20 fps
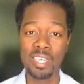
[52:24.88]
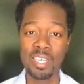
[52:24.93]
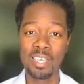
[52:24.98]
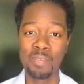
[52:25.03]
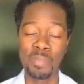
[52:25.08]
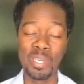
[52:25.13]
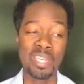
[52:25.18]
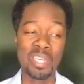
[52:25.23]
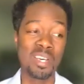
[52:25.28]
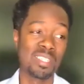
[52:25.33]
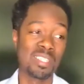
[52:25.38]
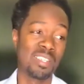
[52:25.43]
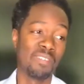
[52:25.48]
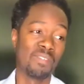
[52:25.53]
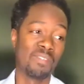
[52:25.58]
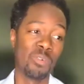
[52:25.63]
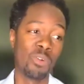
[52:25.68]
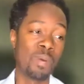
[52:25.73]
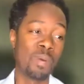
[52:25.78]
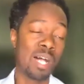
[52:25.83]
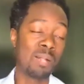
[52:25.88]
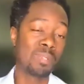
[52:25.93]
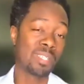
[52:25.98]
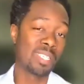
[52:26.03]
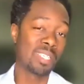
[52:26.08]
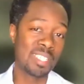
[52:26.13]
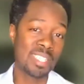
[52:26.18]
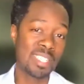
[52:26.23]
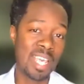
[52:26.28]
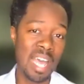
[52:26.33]
Because if the
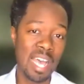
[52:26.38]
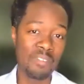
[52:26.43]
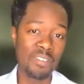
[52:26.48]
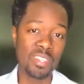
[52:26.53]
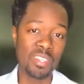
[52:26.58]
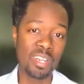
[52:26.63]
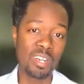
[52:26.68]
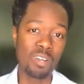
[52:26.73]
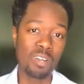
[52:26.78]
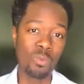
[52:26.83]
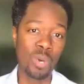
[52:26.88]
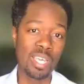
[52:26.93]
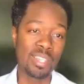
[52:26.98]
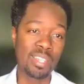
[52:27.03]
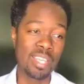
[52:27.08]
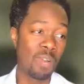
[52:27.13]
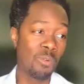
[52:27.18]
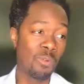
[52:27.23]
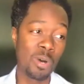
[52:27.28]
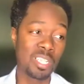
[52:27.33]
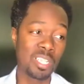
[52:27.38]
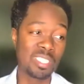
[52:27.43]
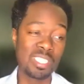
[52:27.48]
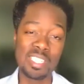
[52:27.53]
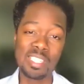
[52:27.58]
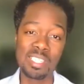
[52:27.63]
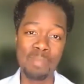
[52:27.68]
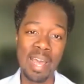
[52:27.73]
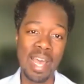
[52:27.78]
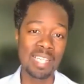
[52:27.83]
Republicans have it their way, they wanna
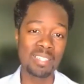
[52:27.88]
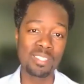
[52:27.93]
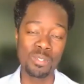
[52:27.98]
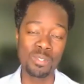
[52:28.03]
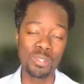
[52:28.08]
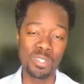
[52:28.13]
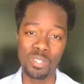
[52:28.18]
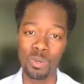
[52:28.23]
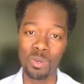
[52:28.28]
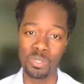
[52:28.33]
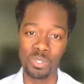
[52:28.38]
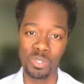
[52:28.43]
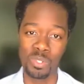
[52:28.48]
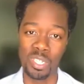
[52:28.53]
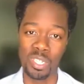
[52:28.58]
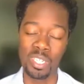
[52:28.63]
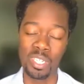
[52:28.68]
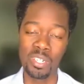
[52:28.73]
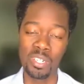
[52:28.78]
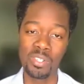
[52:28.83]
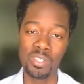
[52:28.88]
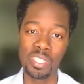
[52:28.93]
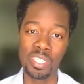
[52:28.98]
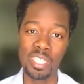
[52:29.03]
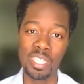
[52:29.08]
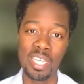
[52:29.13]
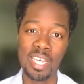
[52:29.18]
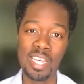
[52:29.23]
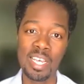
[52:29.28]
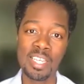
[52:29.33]
dismantle Social Security.
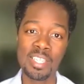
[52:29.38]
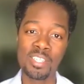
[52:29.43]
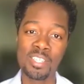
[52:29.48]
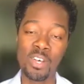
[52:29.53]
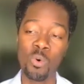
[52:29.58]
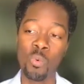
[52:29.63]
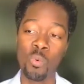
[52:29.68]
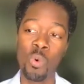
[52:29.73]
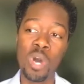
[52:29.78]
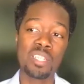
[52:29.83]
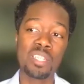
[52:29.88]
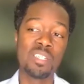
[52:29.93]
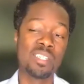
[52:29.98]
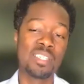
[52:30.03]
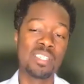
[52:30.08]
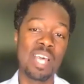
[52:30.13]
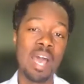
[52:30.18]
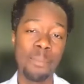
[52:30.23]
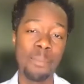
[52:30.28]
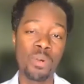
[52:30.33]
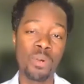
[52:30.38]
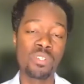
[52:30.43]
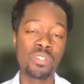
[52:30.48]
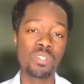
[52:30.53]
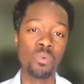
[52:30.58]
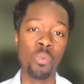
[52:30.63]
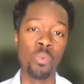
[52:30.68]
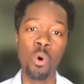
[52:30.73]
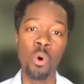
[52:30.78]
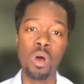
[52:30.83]
So what does that
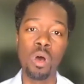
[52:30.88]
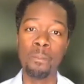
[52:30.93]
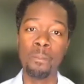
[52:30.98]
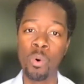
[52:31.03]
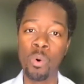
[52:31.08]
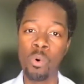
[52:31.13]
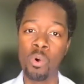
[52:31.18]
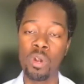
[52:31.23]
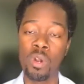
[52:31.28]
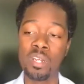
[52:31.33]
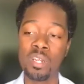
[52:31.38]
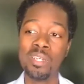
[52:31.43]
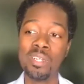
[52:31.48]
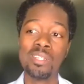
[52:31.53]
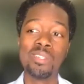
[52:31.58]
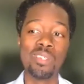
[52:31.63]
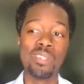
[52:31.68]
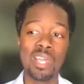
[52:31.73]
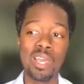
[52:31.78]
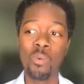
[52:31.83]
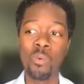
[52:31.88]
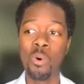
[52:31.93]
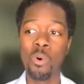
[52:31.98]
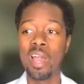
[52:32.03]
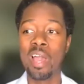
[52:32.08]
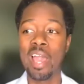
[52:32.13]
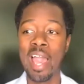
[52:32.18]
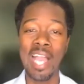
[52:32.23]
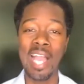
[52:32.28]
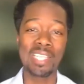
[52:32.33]
person want more? Do they
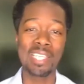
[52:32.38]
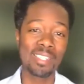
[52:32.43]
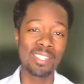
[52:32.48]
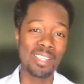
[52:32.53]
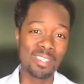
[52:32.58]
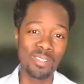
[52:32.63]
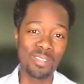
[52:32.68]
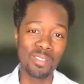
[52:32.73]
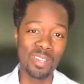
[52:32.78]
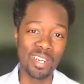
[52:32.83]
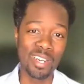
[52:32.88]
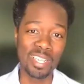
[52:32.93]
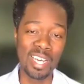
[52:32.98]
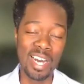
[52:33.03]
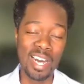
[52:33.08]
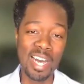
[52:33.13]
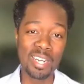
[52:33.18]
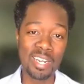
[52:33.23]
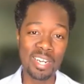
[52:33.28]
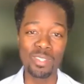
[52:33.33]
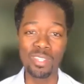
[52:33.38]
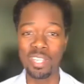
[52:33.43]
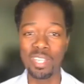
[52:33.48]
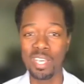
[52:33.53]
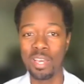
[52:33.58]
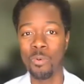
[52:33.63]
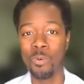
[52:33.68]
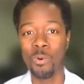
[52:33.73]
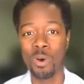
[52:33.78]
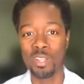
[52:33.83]
want access to their gun, or do they
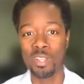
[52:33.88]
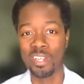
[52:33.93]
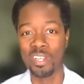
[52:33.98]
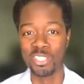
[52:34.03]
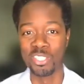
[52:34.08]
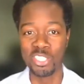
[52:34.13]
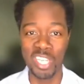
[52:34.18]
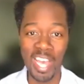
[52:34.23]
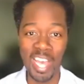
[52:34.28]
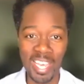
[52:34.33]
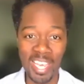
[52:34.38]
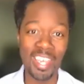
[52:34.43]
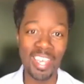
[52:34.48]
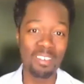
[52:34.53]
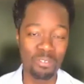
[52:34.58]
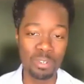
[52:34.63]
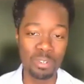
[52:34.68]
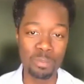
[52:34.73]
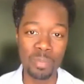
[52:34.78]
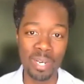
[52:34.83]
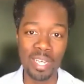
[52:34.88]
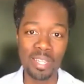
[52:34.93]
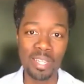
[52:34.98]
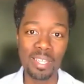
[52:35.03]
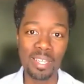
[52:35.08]
want their check every month?